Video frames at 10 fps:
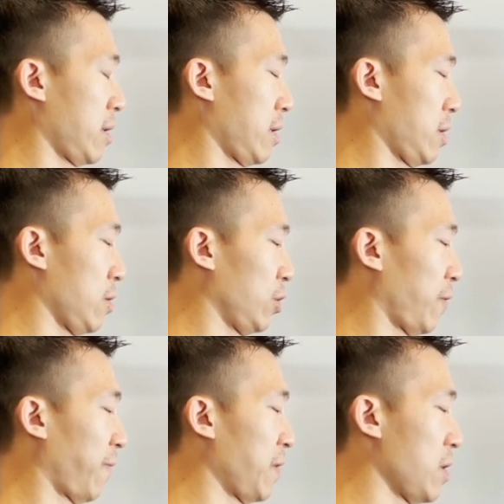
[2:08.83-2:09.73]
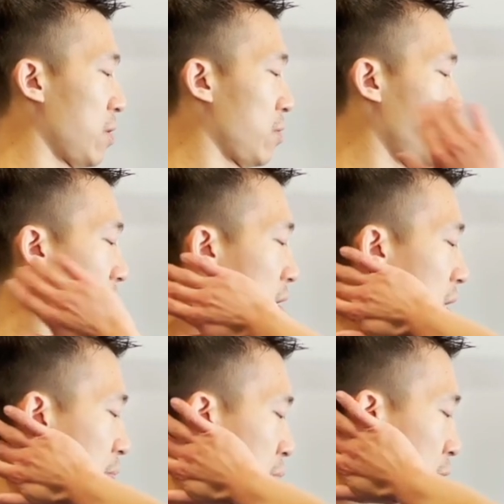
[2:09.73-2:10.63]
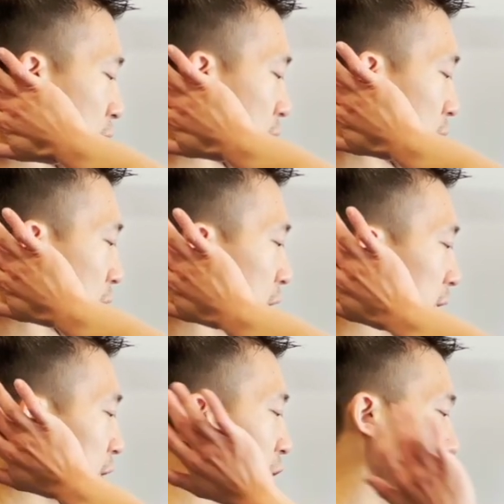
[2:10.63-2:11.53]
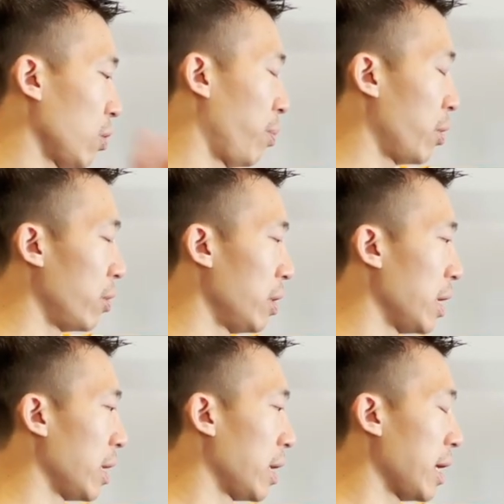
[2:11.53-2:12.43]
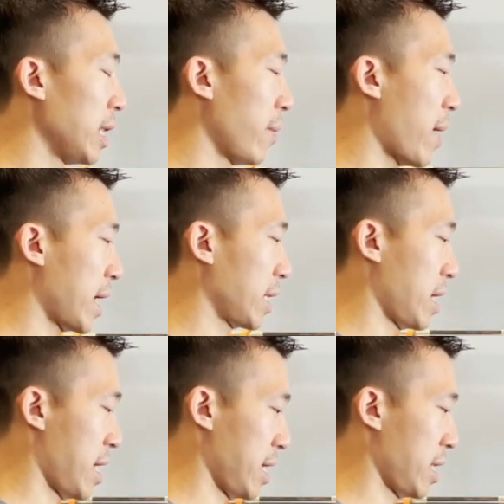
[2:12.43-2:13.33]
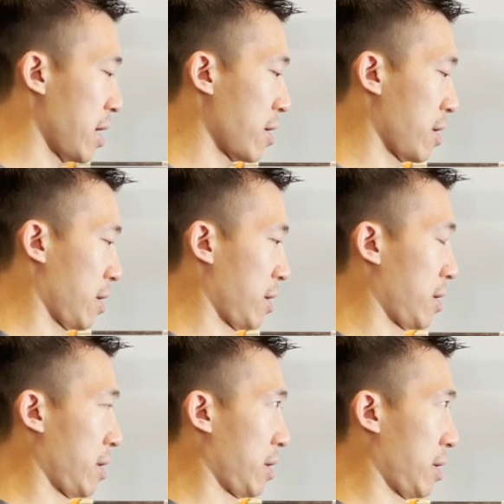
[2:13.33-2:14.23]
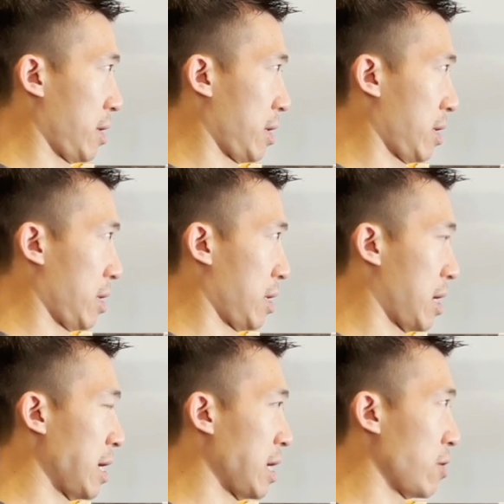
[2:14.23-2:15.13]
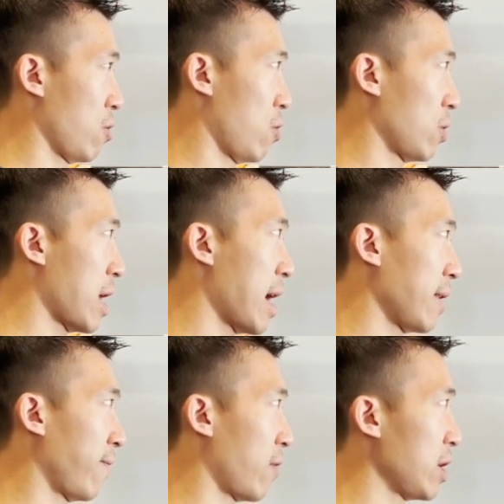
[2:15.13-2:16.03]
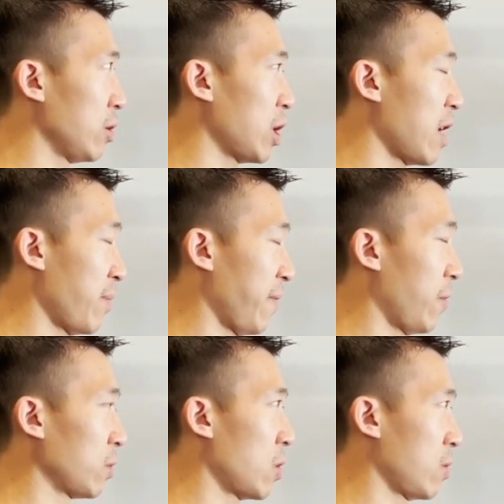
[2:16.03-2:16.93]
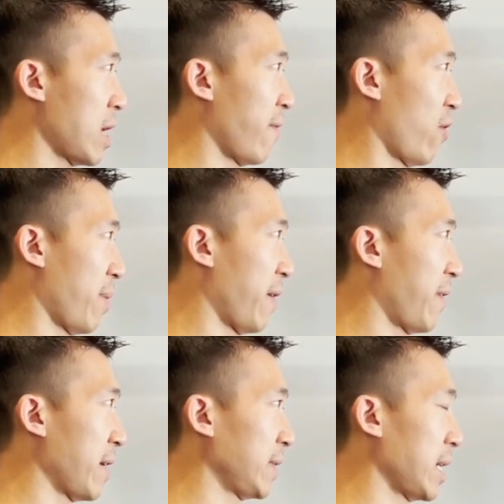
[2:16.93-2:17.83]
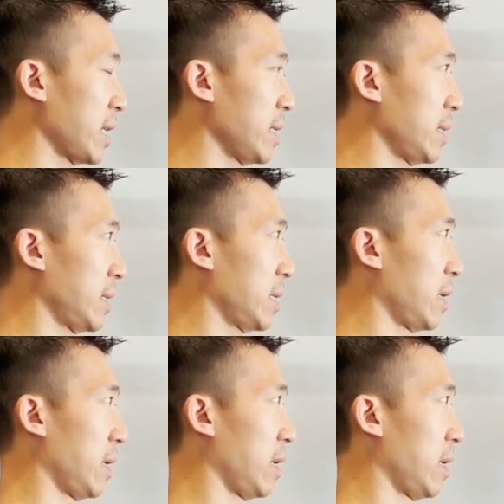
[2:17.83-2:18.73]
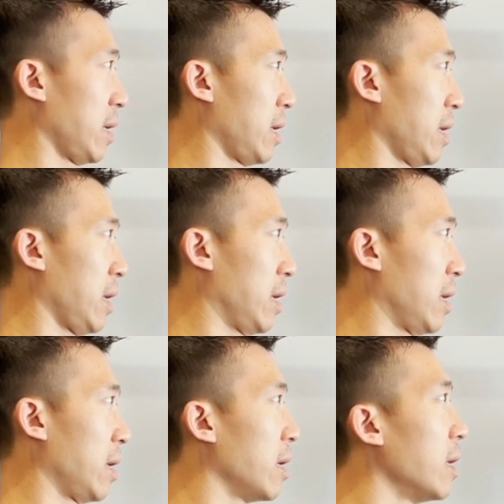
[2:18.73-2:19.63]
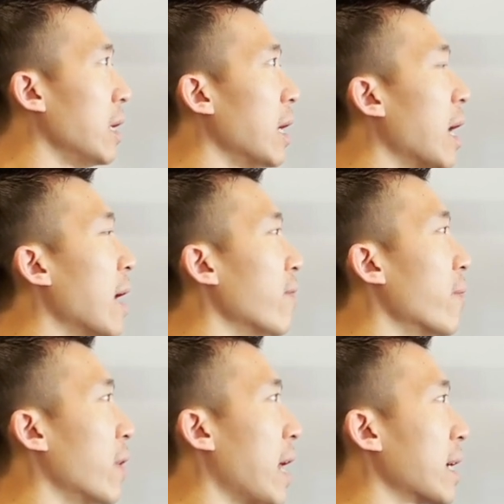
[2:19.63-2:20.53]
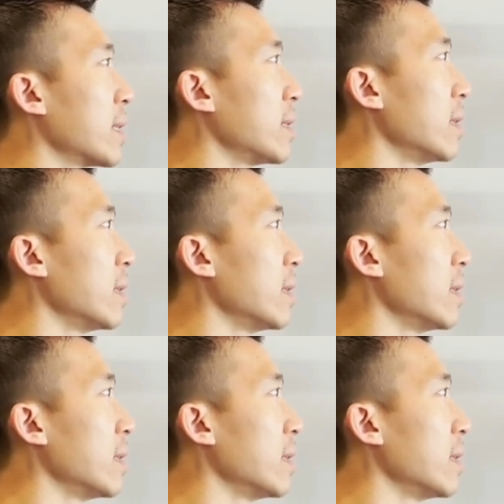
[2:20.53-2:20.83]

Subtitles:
you should feel a pull, just a gentle pull in the back of the head there. And then you hold that for, I usually have my folks hold that for about 5 seconds. And then I have them relax.